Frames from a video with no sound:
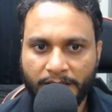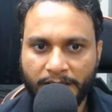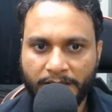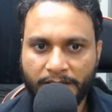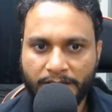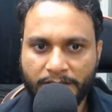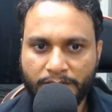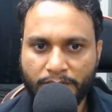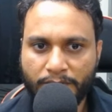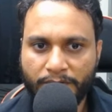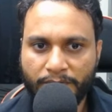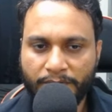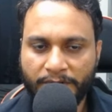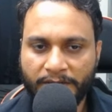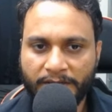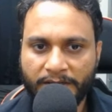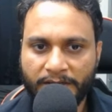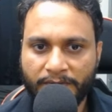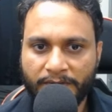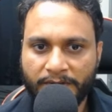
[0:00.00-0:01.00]
In this code,
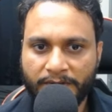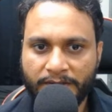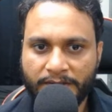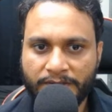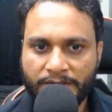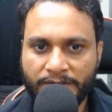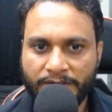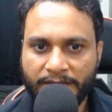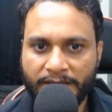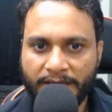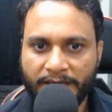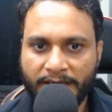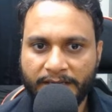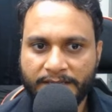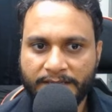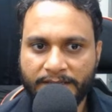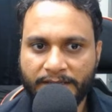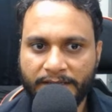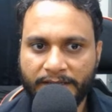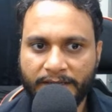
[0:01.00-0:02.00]
we are given the string
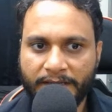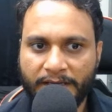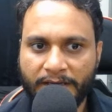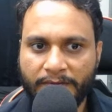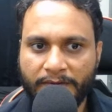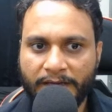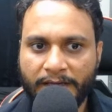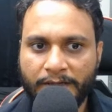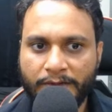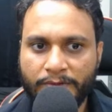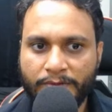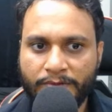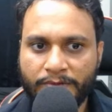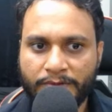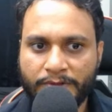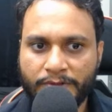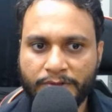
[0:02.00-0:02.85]
S and K value.